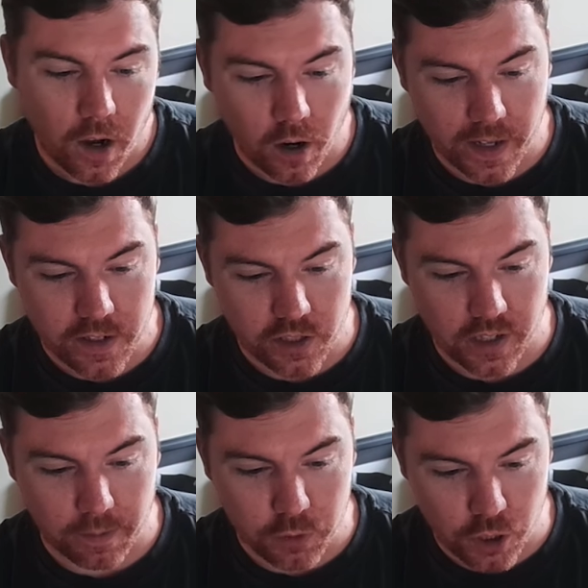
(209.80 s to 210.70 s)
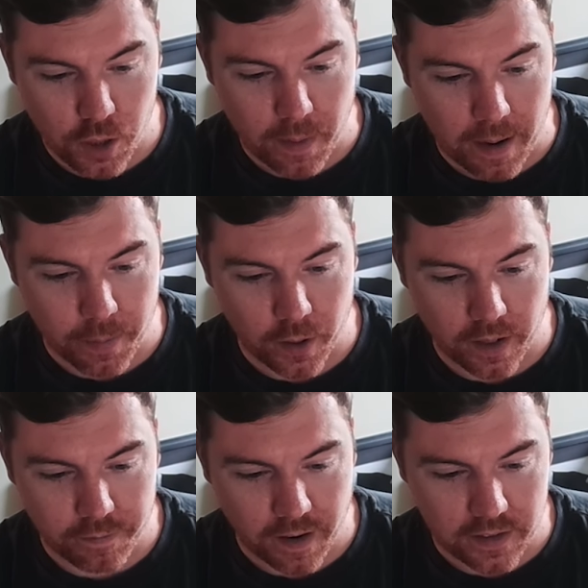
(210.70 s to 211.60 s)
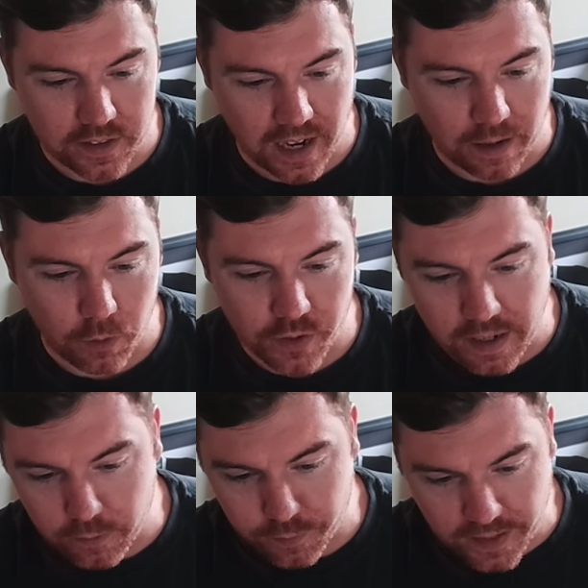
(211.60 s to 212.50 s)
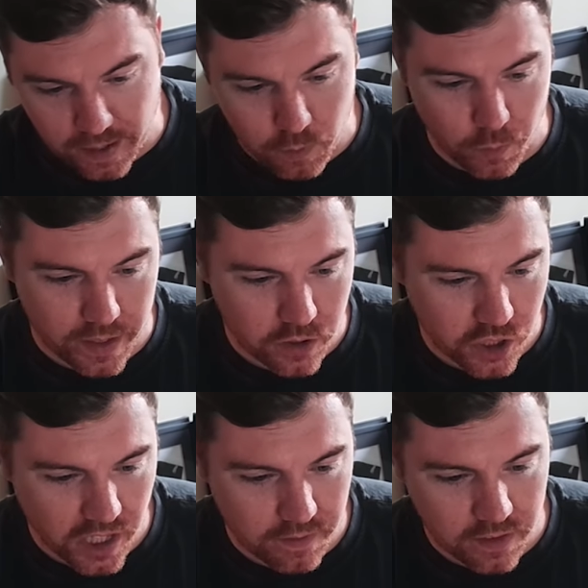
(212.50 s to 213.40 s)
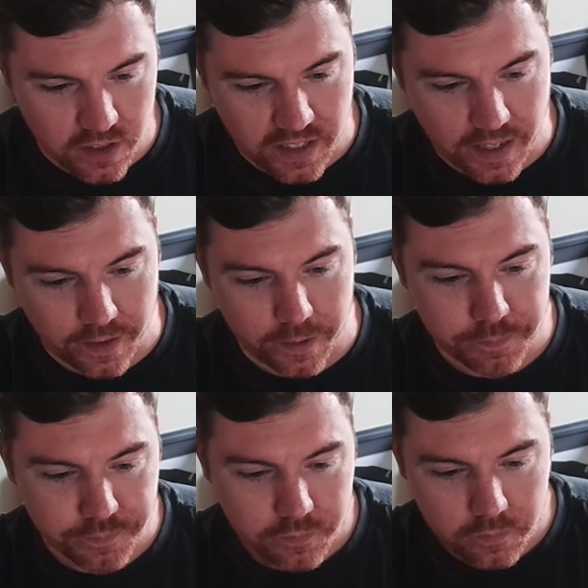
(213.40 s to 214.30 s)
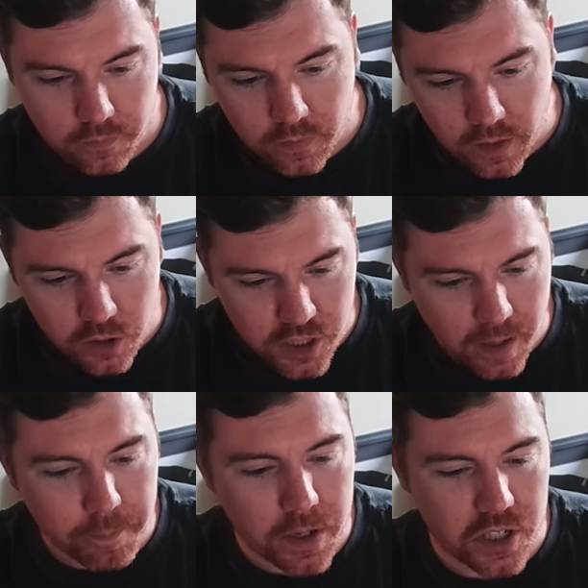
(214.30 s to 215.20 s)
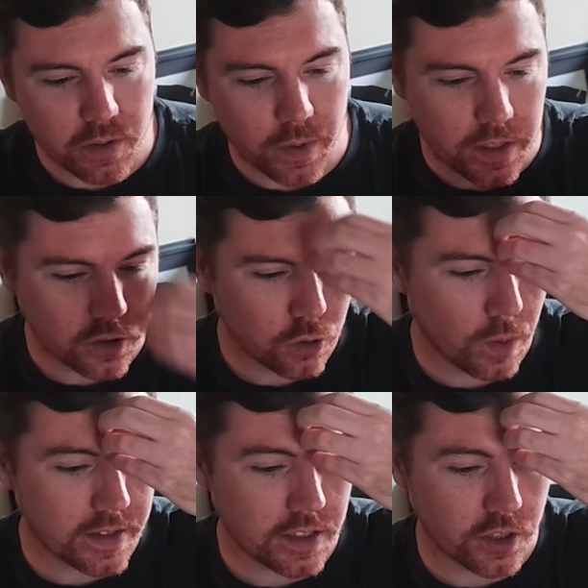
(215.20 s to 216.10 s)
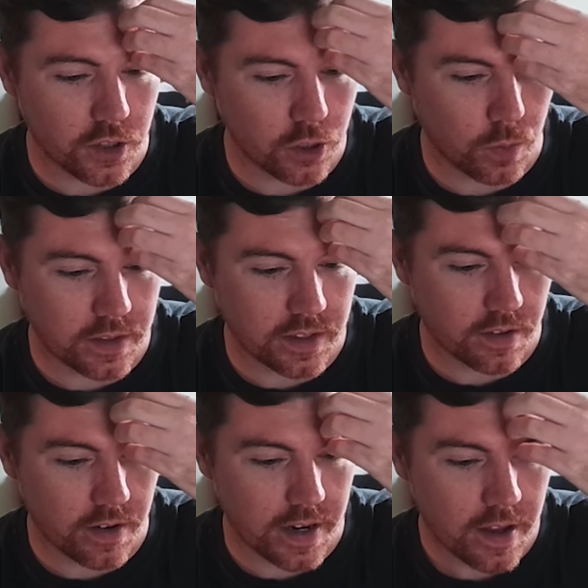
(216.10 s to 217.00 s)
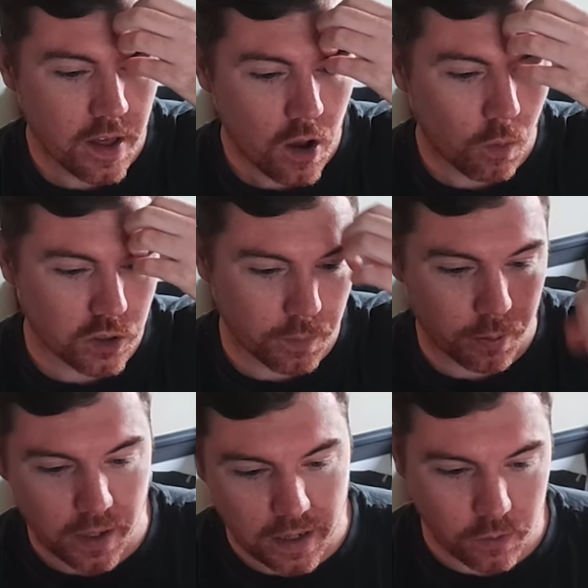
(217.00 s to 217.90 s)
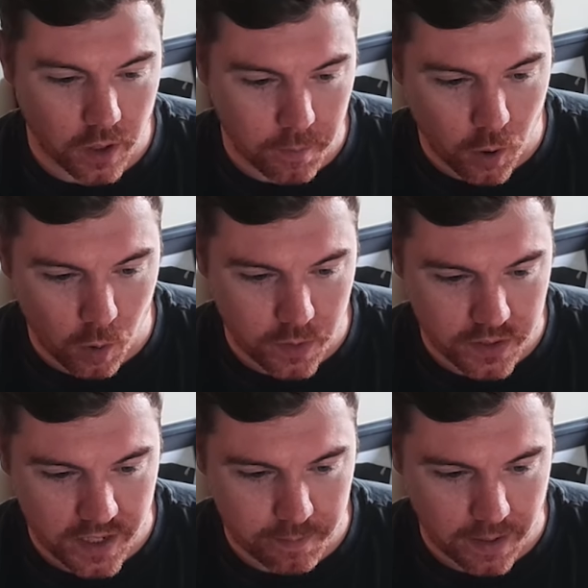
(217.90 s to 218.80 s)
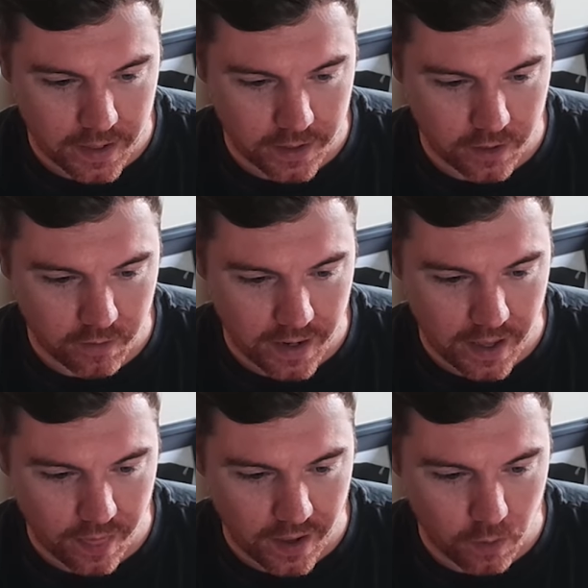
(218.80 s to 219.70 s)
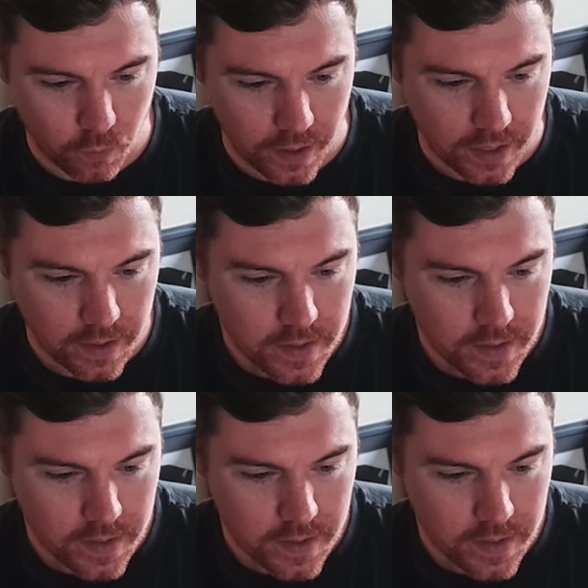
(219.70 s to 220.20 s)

on Instagram, to my Burnley fans, I will never forget what we achieved together. Championship winners 22-23 was a proud moment in my career that we